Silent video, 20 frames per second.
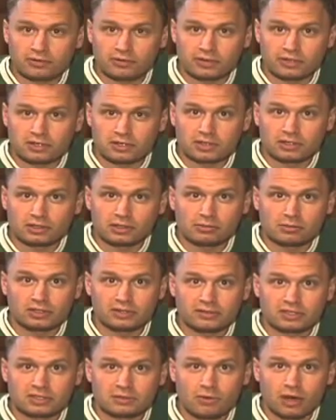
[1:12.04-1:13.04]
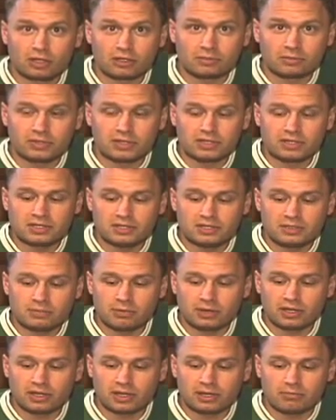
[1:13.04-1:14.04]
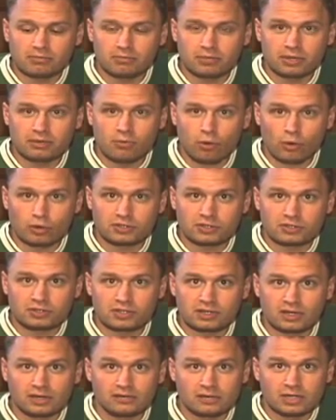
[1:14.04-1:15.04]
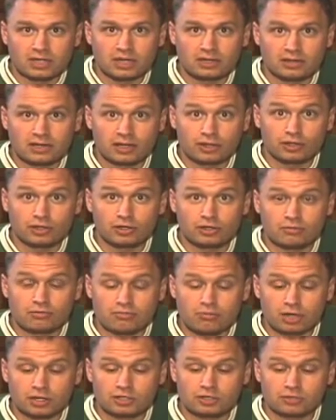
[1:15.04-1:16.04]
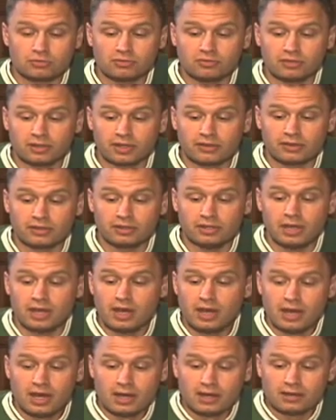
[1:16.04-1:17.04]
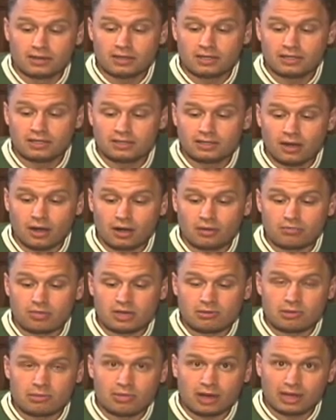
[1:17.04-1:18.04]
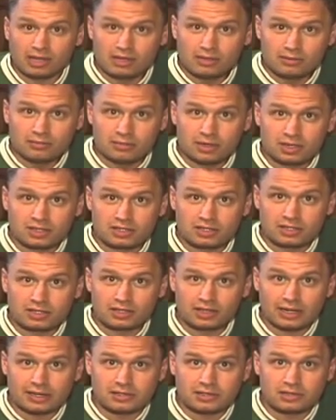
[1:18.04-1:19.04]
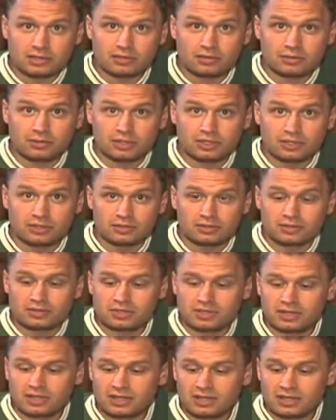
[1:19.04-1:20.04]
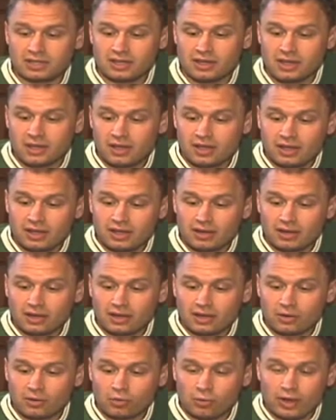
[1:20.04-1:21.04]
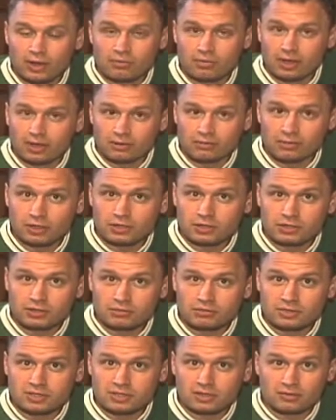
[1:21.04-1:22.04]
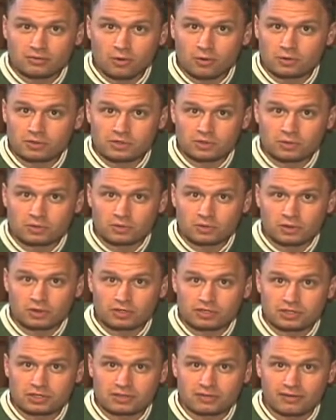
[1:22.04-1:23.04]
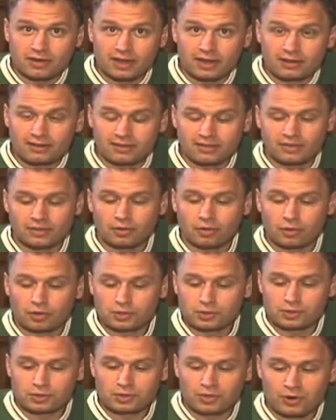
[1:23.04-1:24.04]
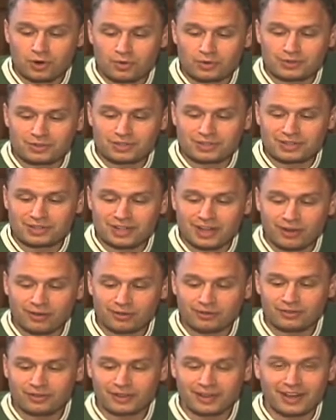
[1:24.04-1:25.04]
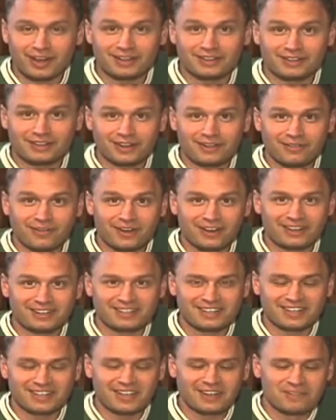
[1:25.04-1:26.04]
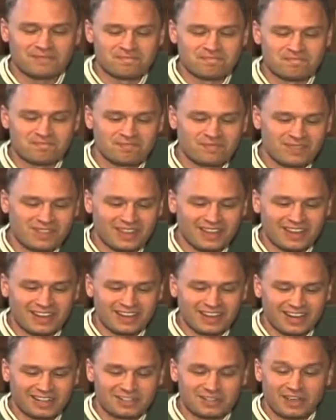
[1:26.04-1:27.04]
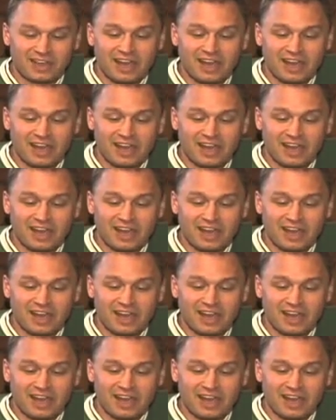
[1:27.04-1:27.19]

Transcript: for just a little bit of a smaller pieces, but yet big morsels enough to get that good mushroom flavor. These are Baby Bella, but last year we used the white button mushrooms, and of course those work just fine. The grocery store was just out of the kind that I wanted today. I took a